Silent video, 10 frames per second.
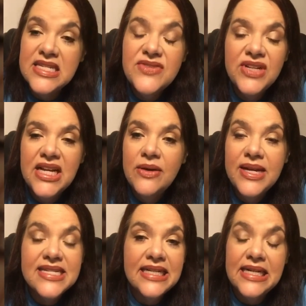this
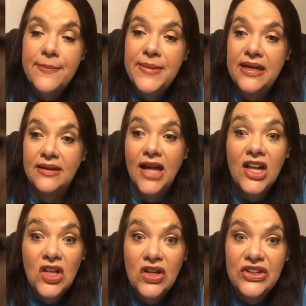video has ended up being a
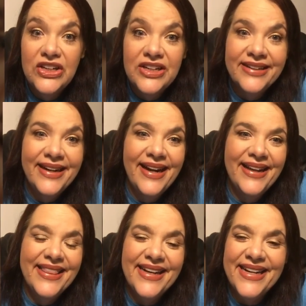lot longer
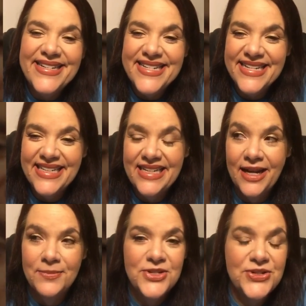uh, than I
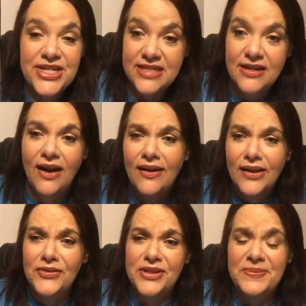intended. I'm sure it's
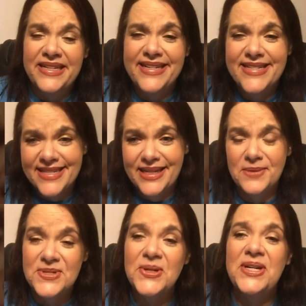all over the place and
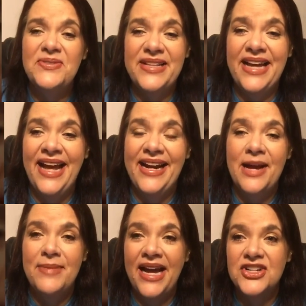I'm sorry for
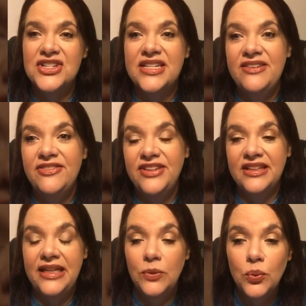that. I'm actually
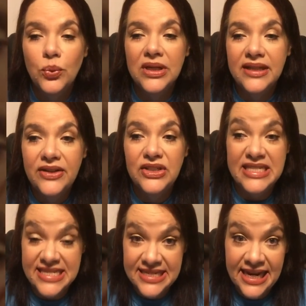feeling really
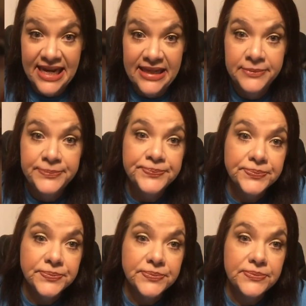good today.
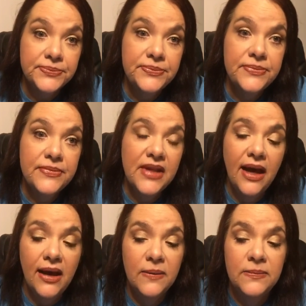
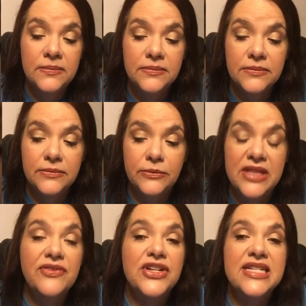Um,
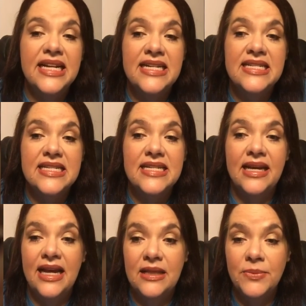one of the first days since
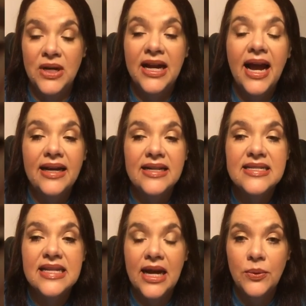I had the
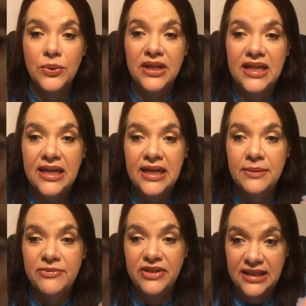bronchitis that I really
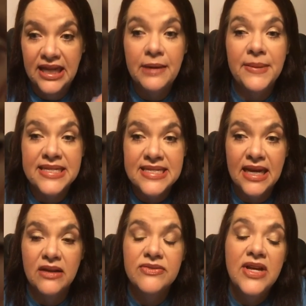am feeling like
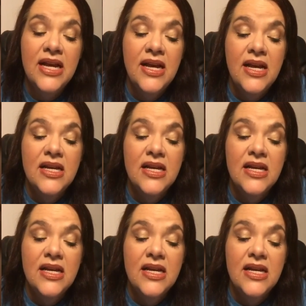myself.